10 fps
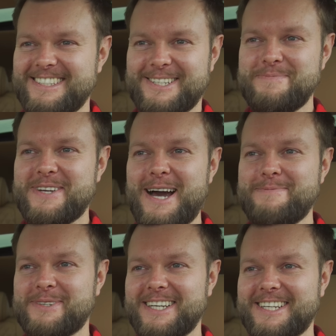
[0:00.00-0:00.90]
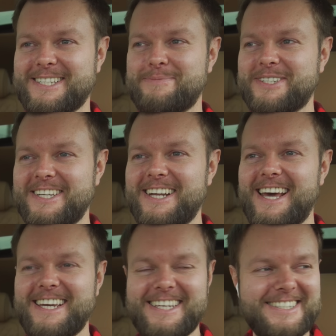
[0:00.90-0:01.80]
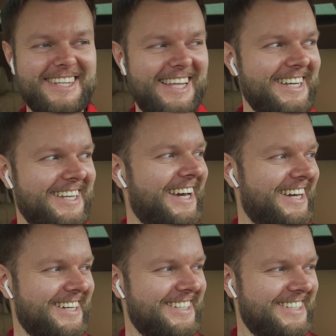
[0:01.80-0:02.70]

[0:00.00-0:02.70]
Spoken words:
Sometimes, except today isn't that day.